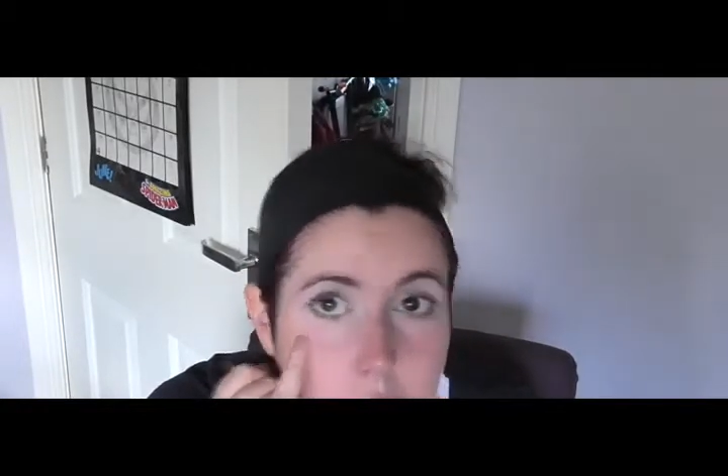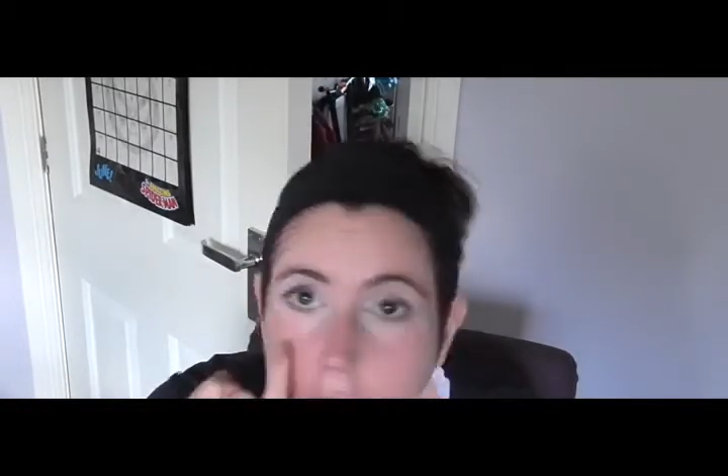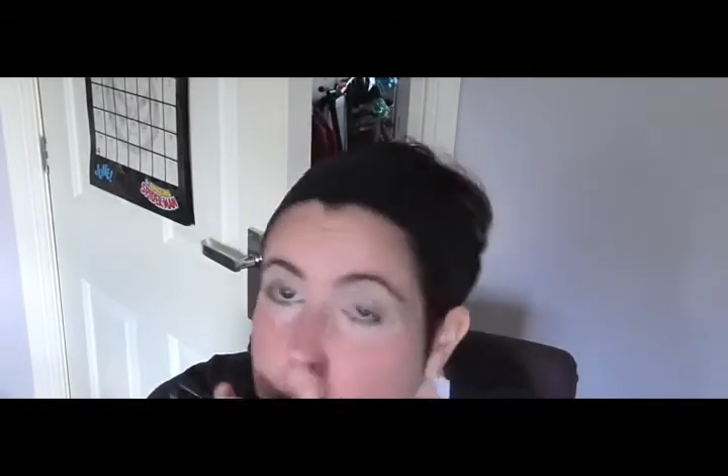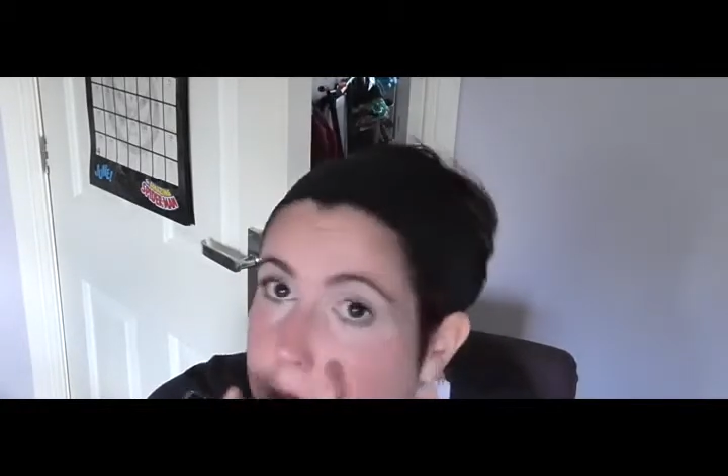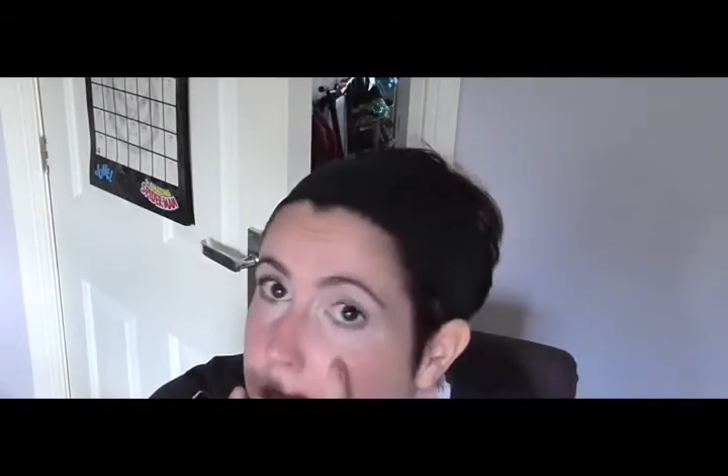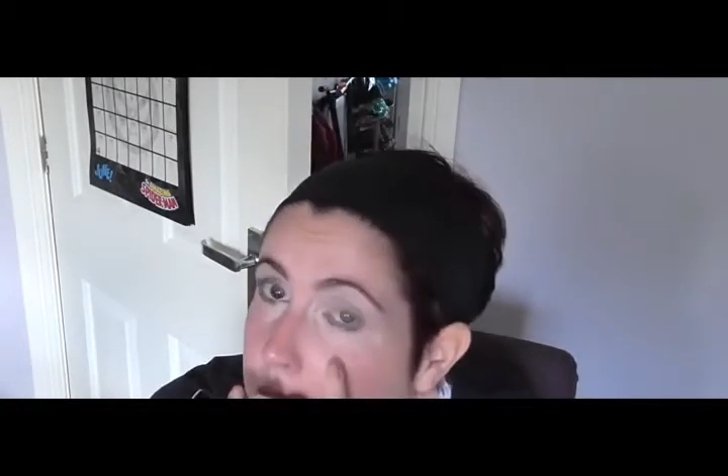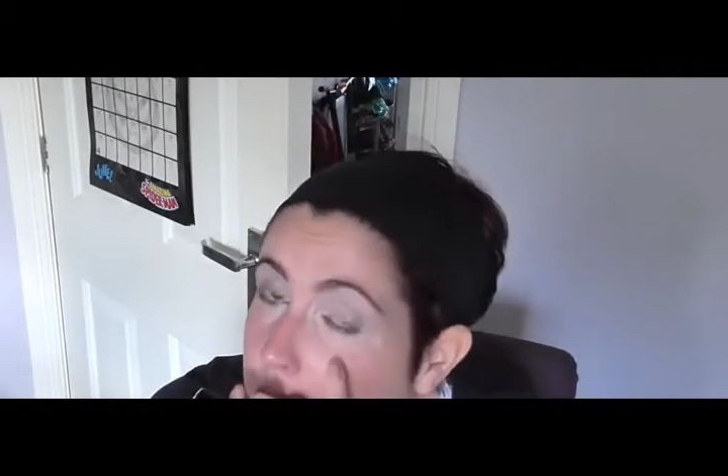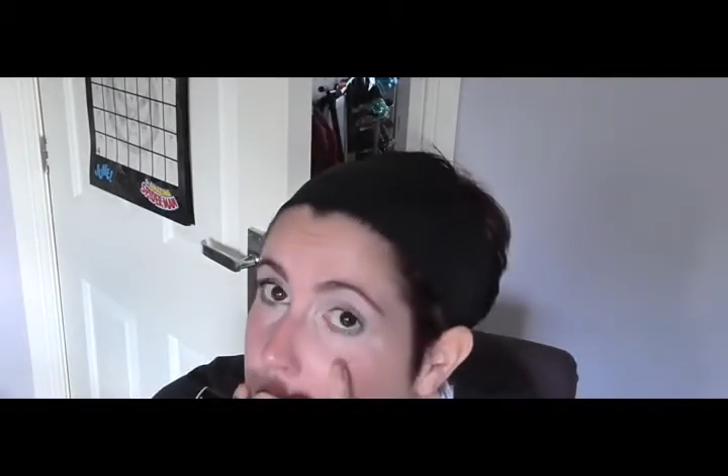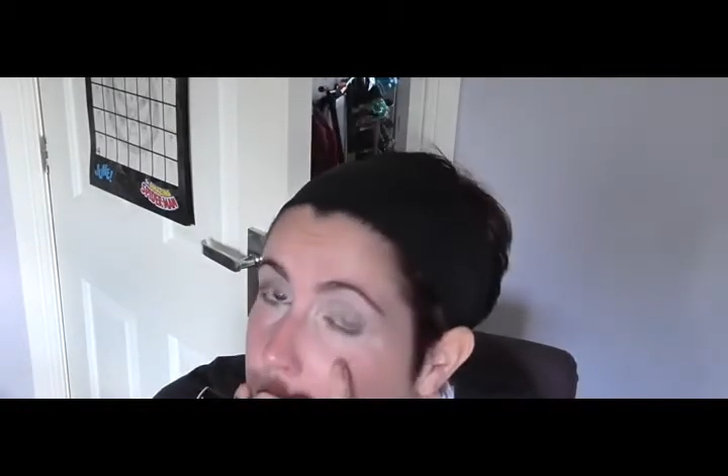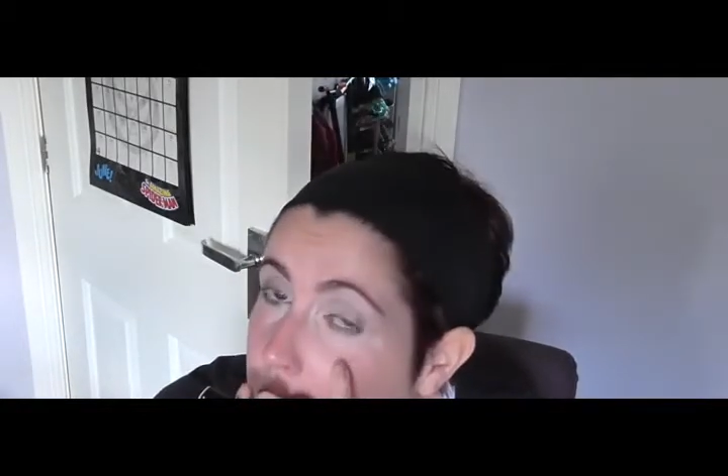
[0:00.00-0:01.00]
and this is
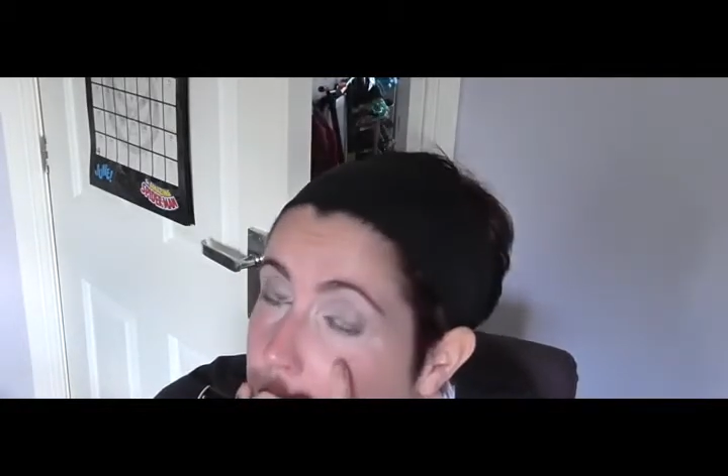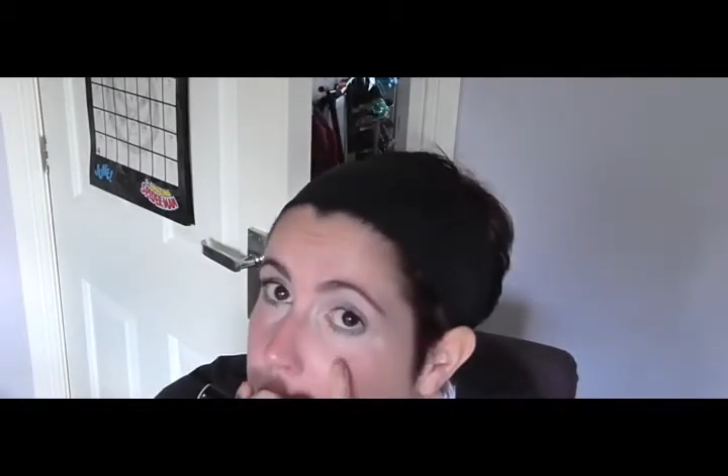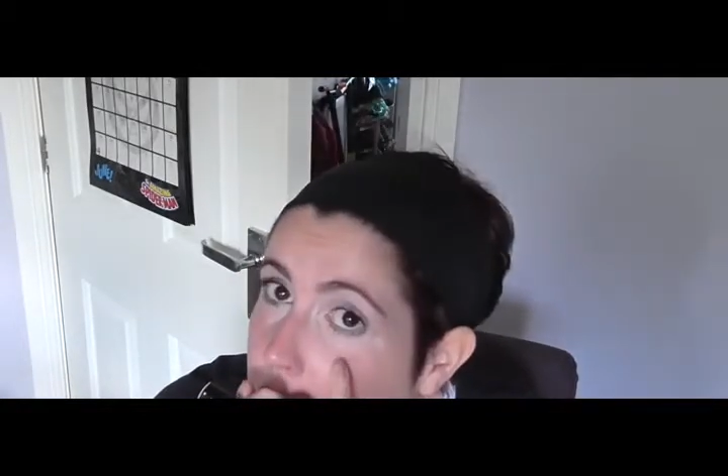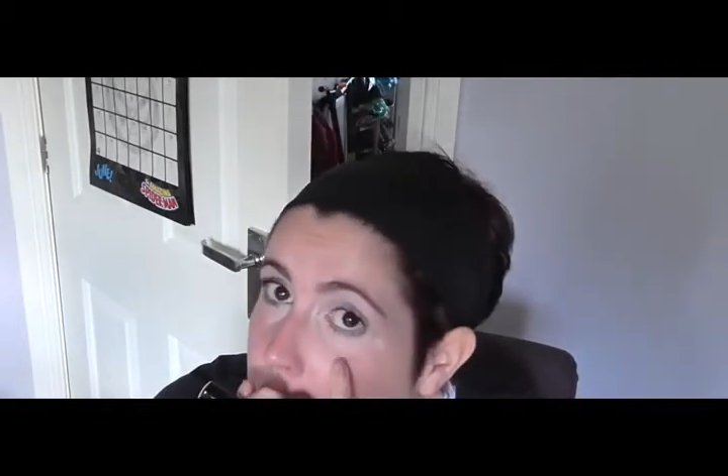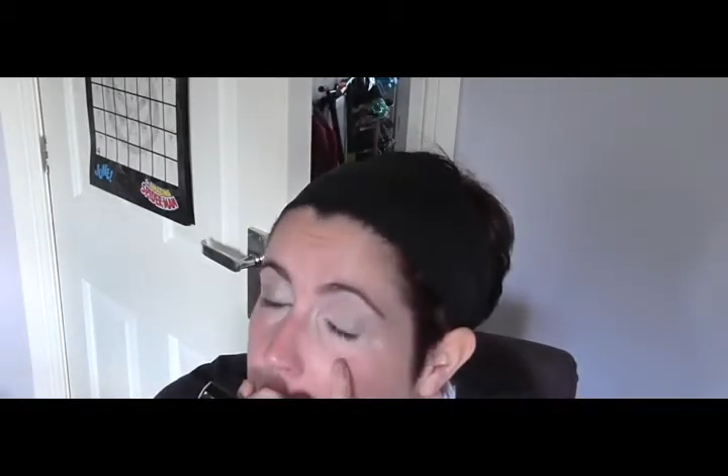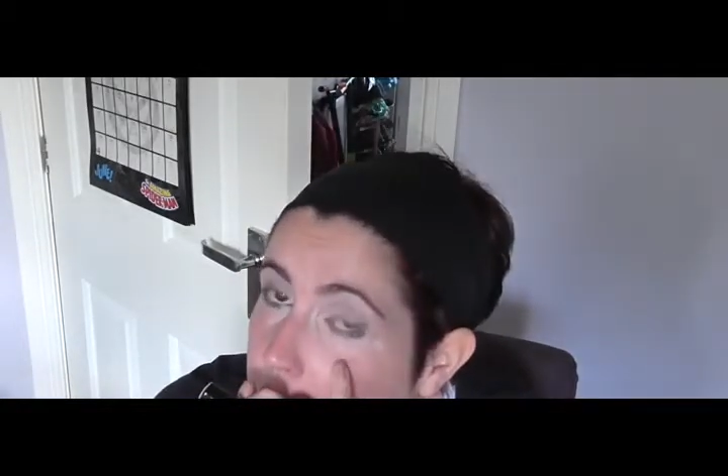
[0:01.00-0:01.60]
the 1 coat eye.